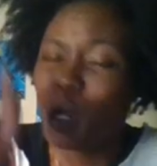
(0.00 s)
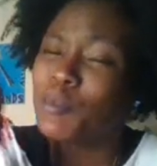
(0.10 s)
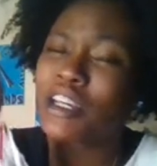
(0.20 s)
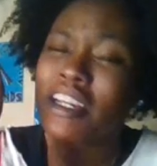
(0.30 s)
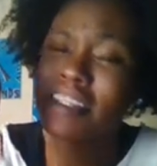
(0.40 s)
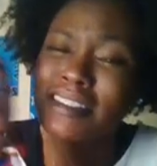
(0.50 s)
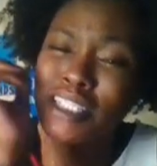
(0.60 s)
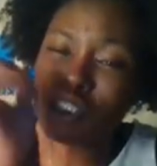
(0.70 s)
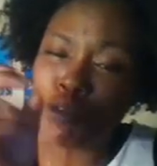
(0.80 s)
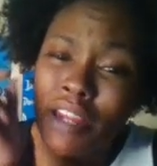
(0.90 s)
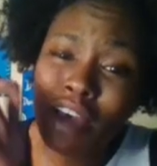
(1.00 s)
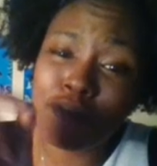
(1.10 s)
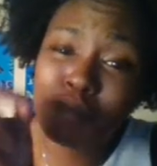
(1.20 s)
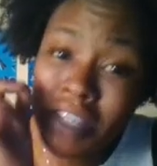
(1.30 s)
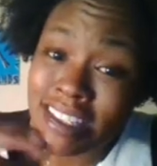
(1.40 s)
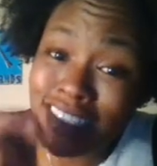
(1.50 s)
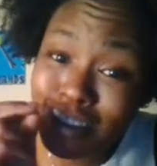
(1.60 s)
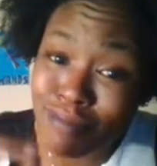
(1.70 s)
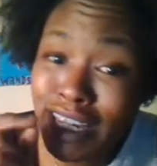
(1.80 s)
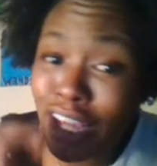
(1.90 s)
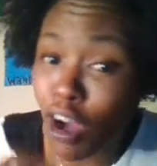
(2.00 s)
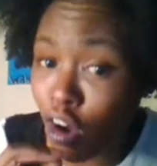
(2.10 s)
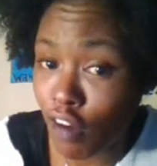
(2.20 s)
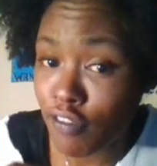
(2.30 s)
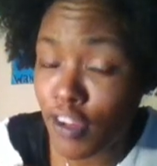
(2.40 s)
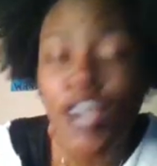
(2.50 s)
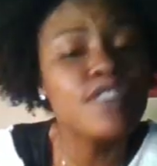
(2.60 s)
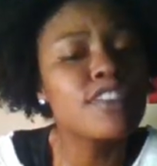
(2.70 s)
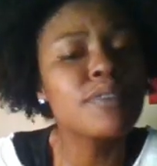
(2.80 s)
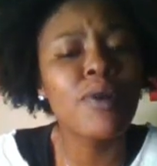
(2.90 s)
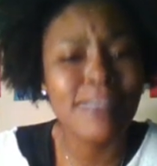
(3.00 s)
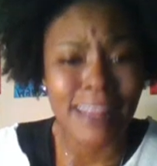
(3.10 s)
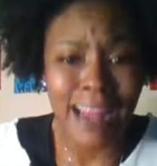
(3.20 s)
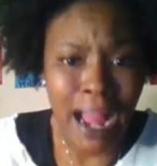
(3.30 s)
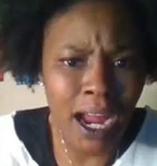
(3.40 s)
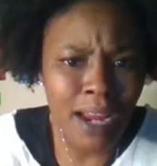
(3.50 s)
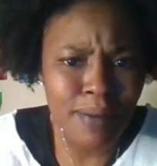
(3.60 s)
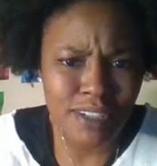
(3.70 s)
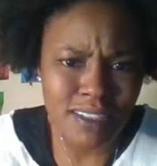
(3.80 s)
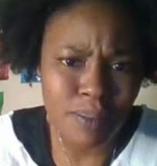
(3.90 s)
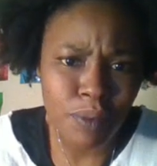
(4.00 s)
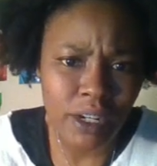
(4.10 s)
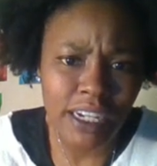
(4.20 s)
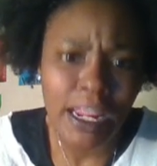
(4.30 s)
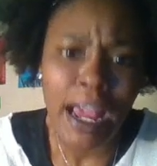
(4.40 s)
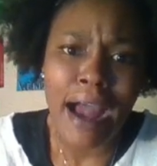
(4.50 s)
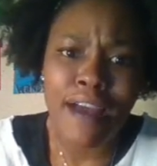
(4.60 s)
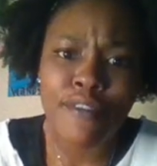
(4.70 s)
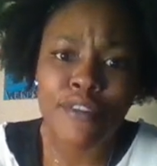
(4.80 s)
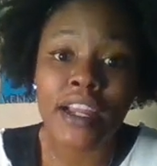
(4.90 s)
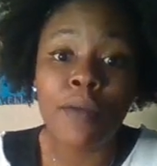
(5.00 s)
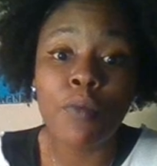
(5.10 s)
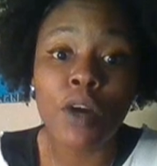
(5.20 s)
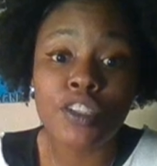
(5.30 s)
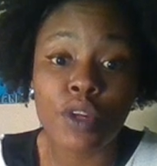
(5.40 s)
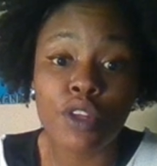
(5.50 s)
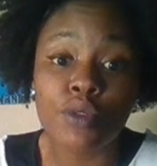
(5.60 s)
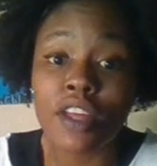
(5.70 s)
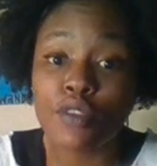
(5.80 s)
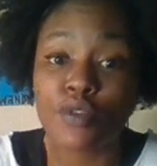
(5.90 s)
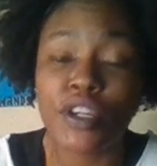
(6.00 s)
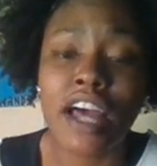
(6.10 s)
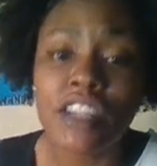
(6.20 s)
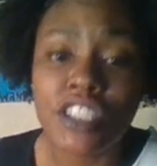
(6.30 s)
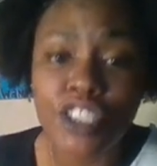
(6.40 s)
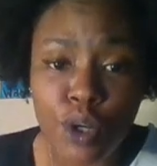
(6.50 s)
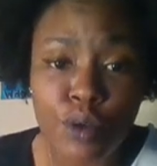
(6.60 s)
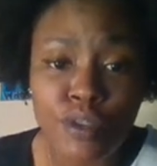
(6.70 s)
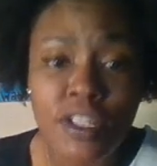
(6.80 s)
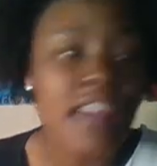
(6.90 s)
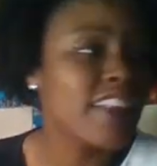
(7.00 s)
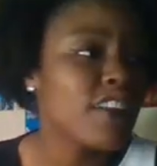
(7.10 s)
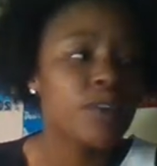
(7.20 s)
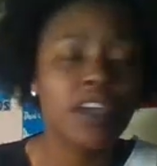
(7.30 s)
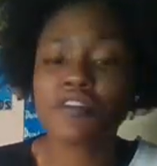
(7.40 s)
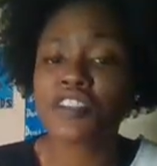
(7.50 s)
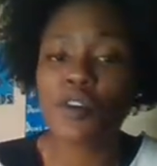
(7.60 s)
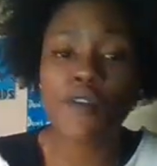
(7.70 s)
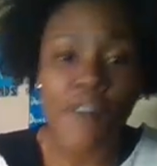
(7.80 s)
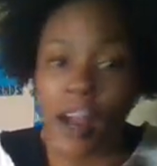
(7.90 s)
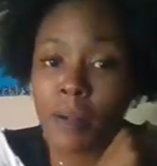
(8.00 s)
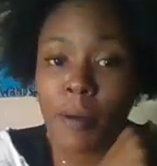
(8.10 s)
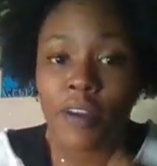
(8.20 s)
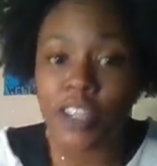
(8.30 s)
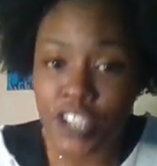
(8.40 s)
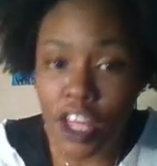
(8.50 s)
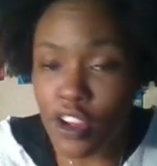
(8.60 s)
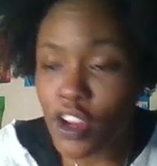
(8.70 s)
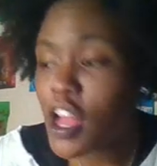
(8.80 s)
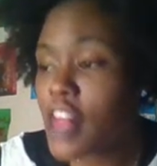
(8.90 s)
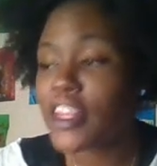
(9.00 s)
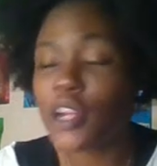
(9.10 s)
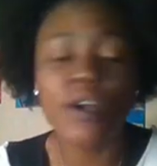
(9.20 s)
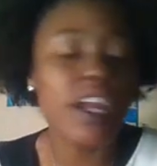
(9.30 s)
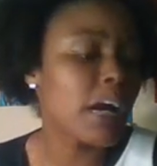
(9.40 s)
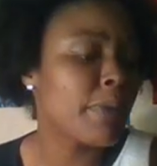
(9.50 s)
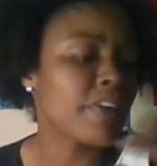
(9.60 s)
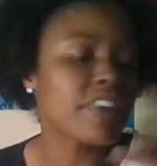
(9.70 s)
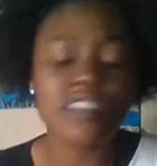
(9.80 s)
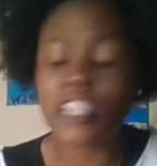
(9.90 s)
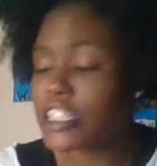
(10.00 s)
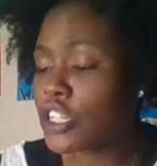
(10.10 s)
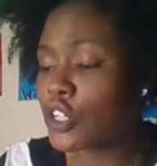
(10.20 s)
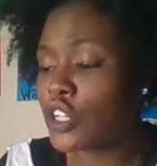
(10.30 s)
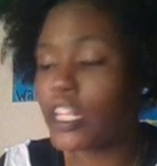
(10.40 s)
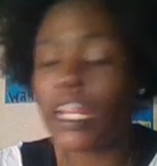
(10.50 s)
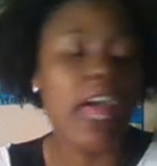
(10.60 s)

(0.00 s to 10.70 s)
because these women have pissed me off to the point that I'm disappointed. I feel like I'm watching one of those other reality shows that don't give zero about each other, that don't care about the sisterhood,